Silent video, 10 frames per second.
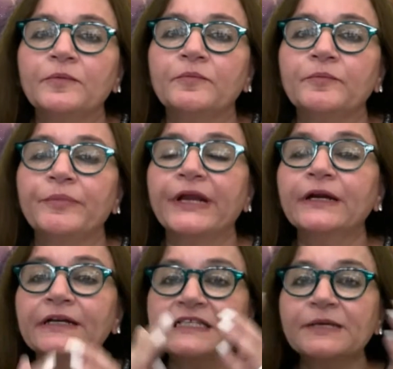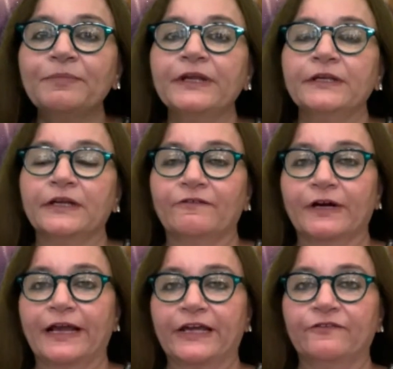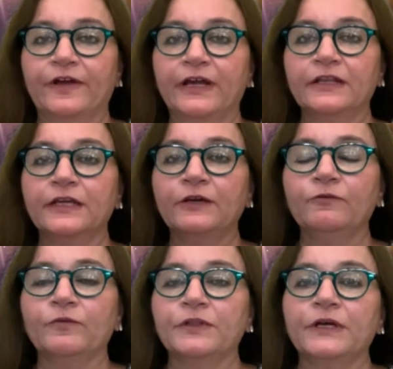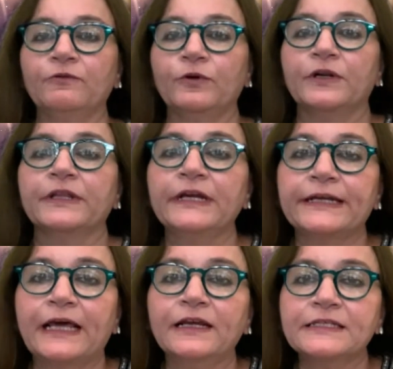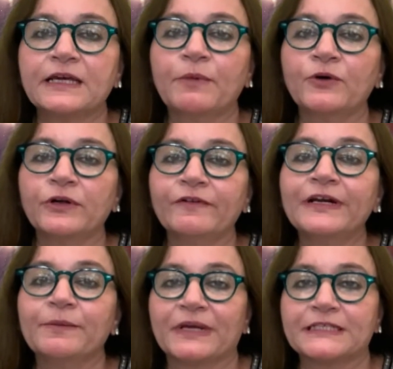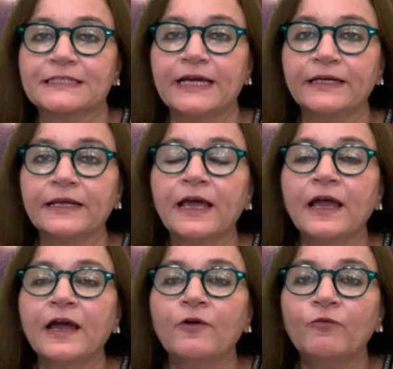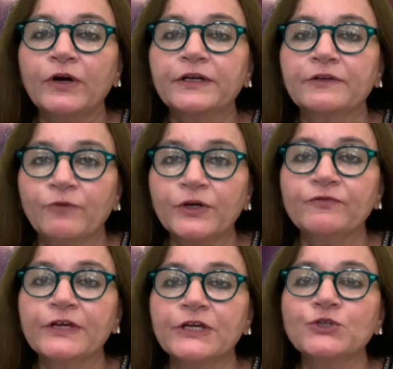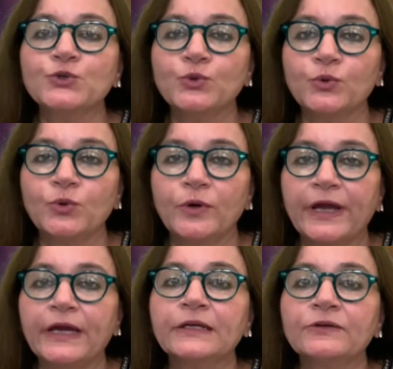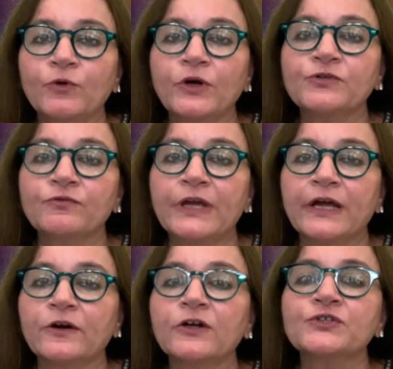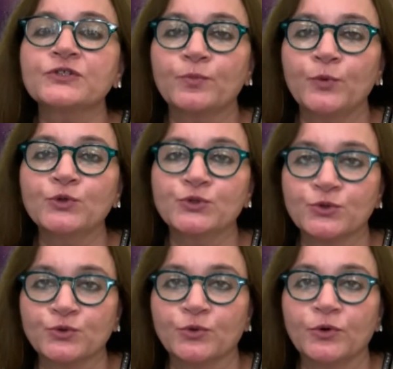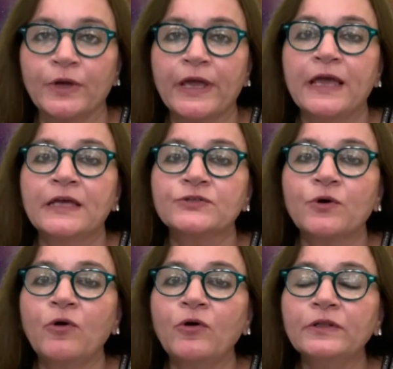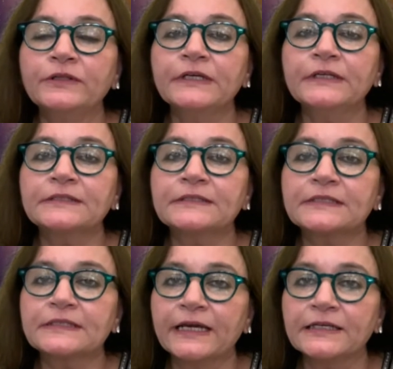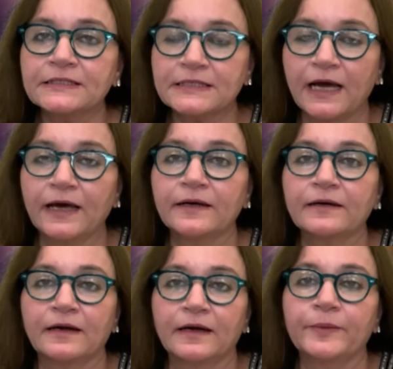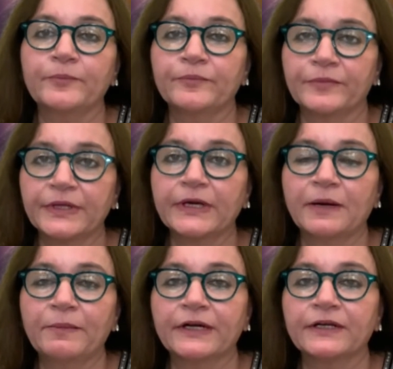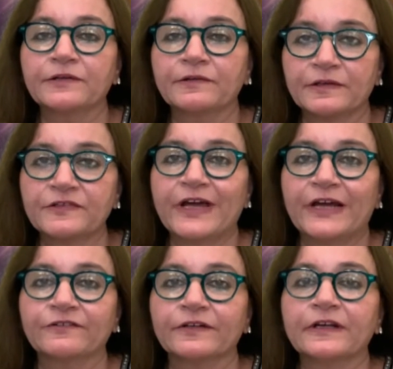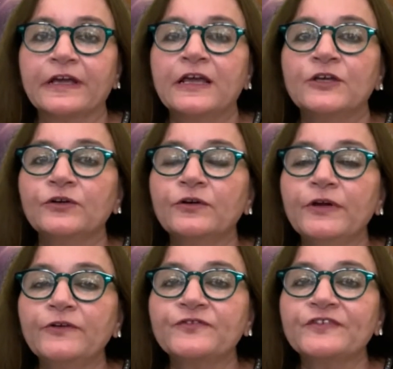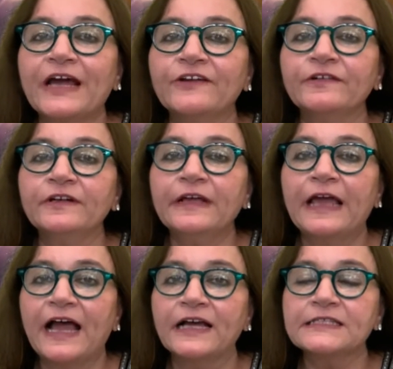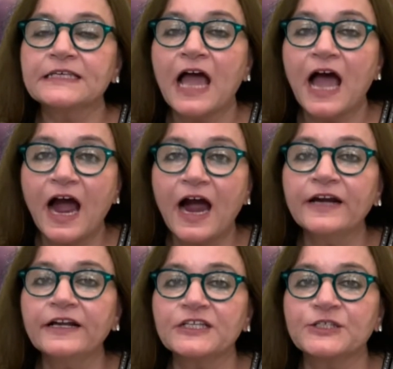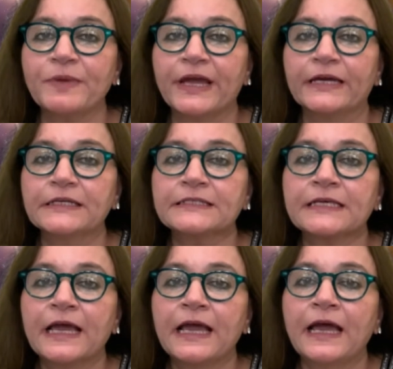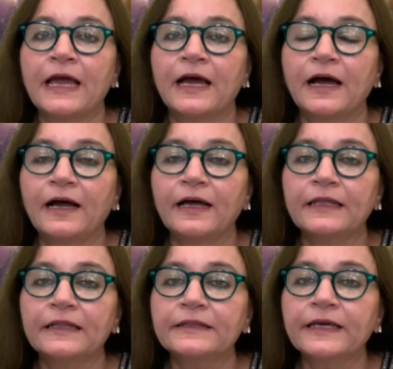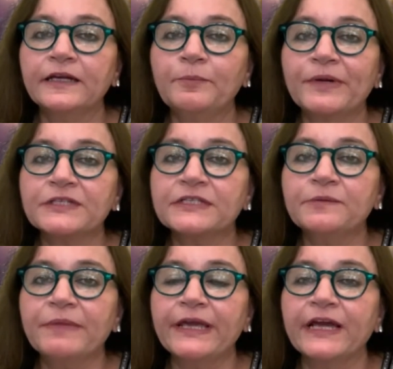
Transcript: bring discipline in our life, and they tell us about our limits, that what we can do and what we are not supposed to do. So all these things are they come under Saturn. If Saturn has hard aspects, then a person may